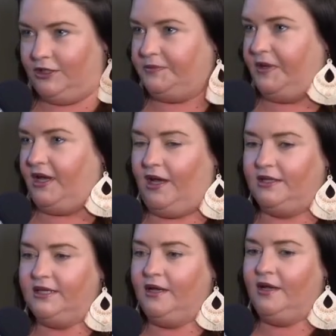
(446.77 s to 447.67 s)
It's
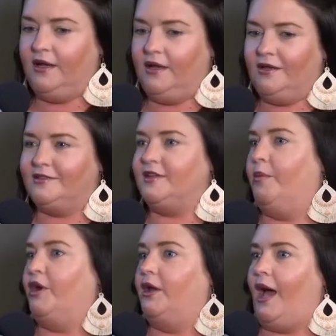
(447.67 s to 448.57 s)
because
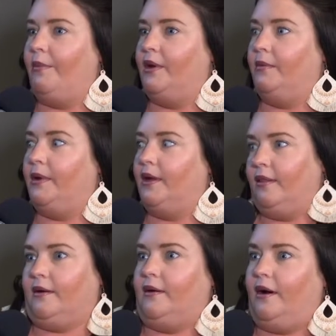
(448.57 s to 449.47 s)
somebody happened to be
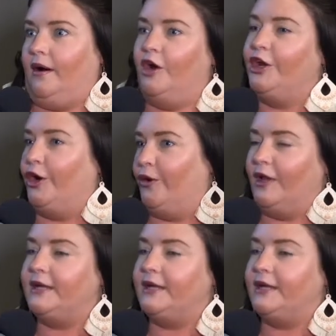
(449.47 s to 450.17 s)
in the car, or, you know, or like